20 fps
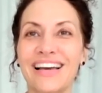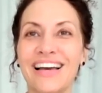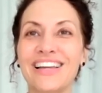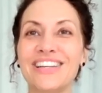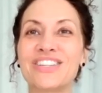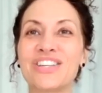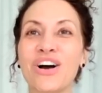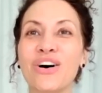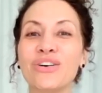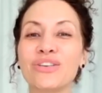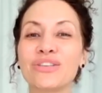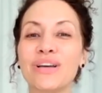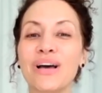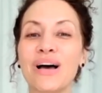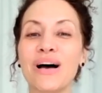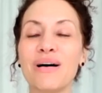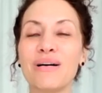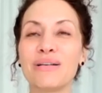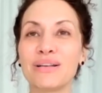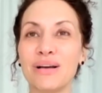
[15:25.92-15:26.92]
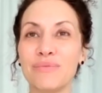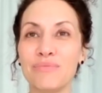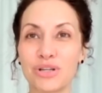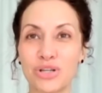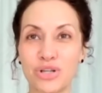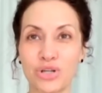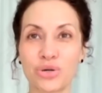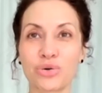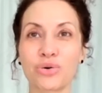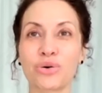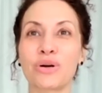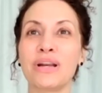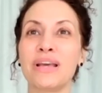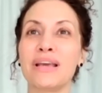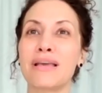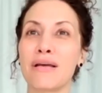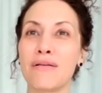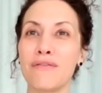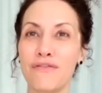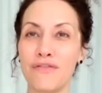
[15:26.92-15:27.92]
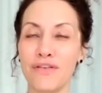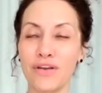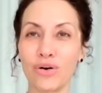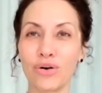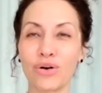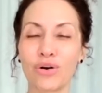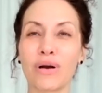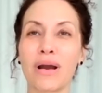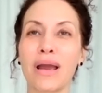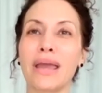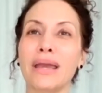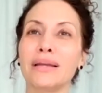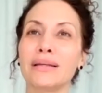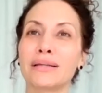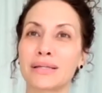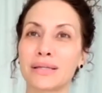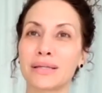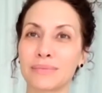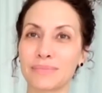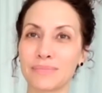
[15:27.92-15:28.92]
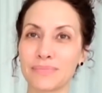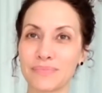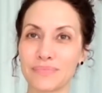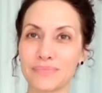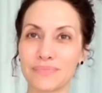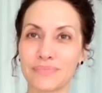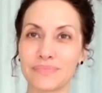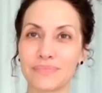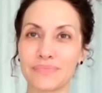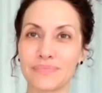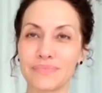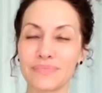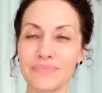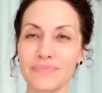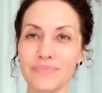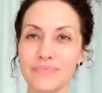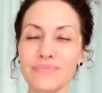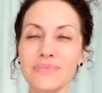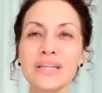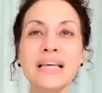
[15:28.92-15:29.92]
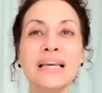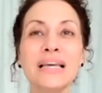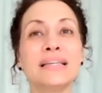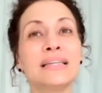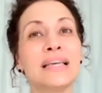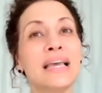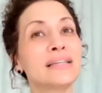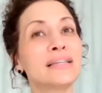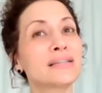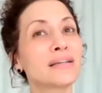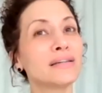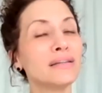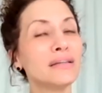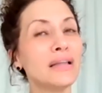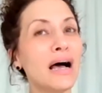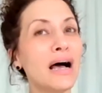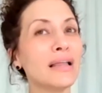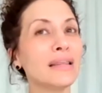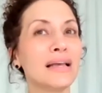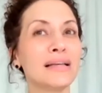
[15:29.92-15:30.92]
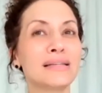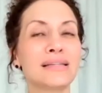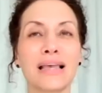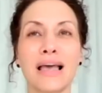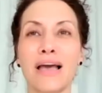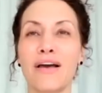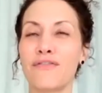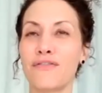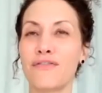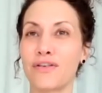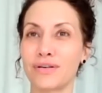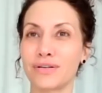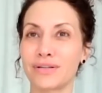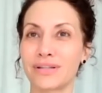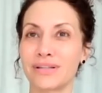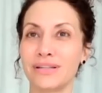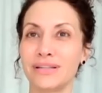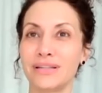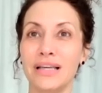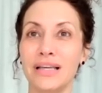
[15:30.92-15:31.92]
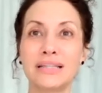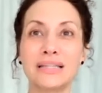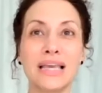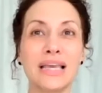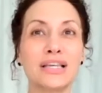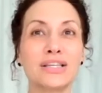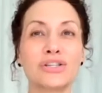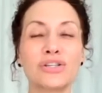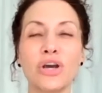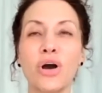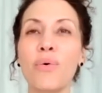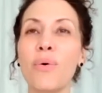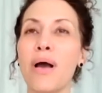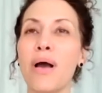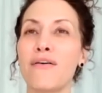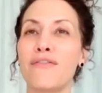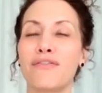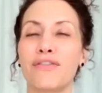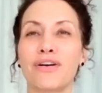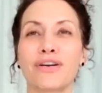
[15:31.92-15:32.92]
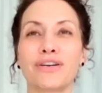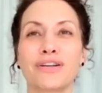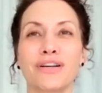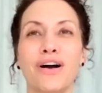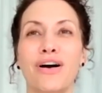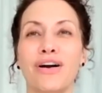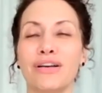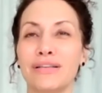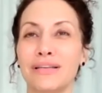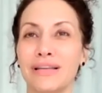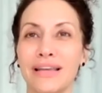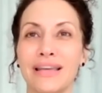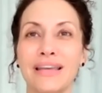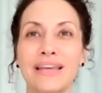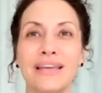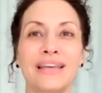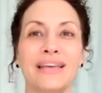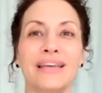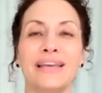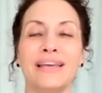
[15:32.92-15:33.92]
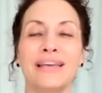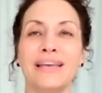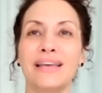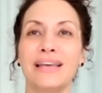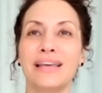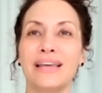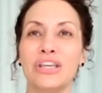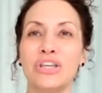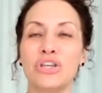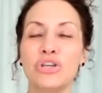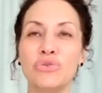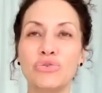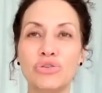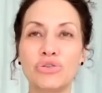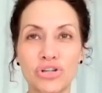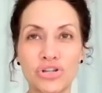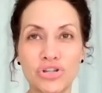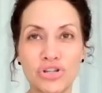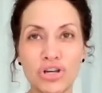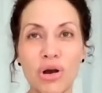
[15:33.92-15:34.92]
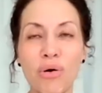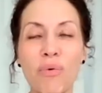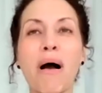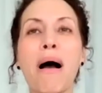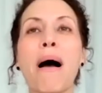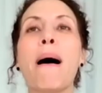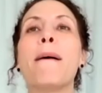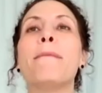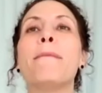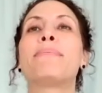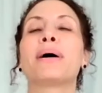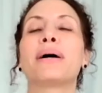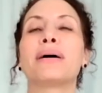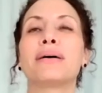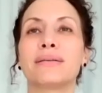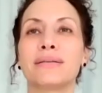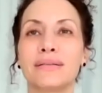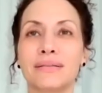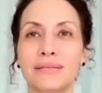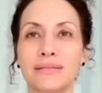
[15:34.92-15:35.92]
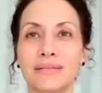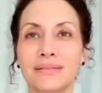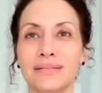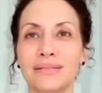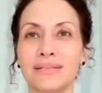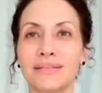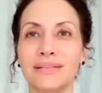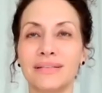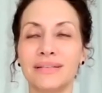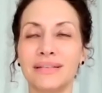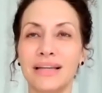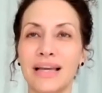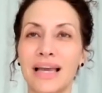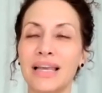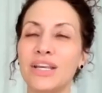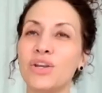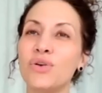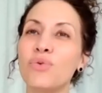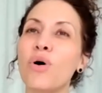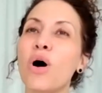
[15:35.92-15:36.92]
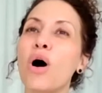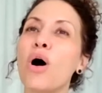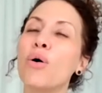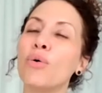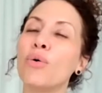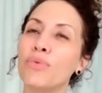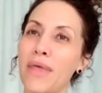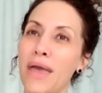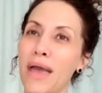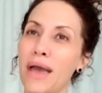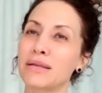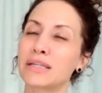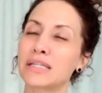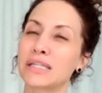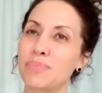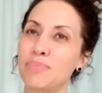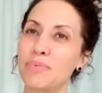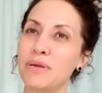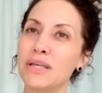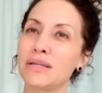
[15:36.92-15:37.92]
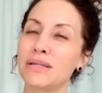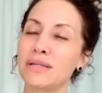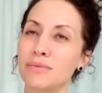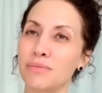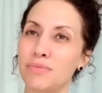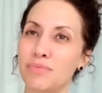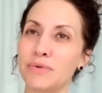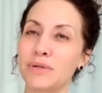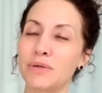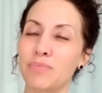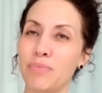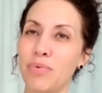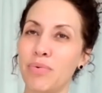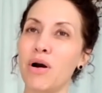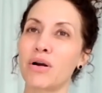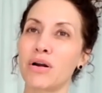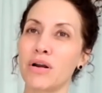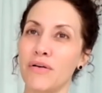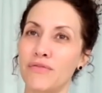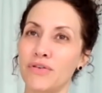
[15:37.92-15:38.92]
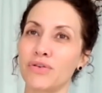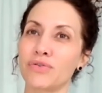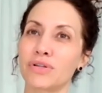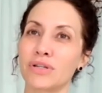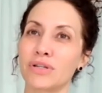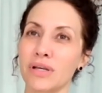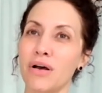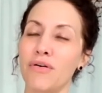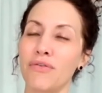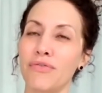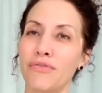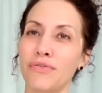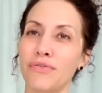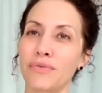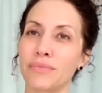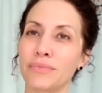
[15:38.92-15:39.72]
A maturity can feel great. It takes a lot less effort. It takes no effort, hardly. You just show up and you own that space. It's part of yourself.